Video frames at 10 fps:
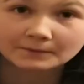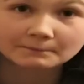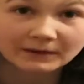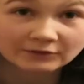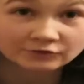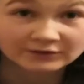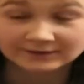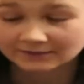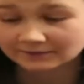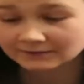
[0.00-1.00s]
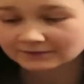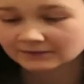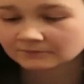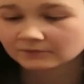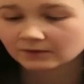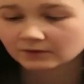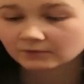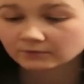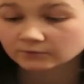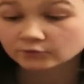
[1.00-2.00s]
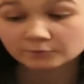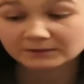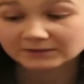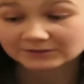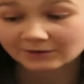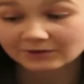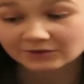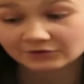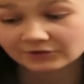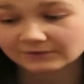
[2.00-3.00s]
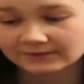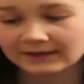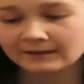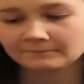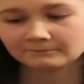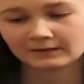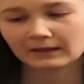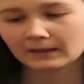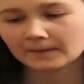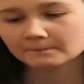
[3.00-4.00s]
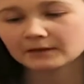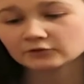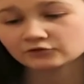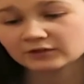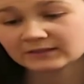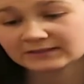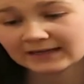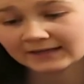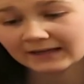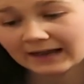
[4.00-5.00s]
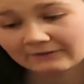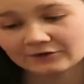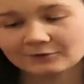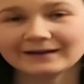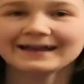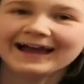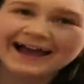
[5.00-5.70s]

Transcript: Bellatrix said this. You'll be sorry you done that, Bellatrix said, laughing away.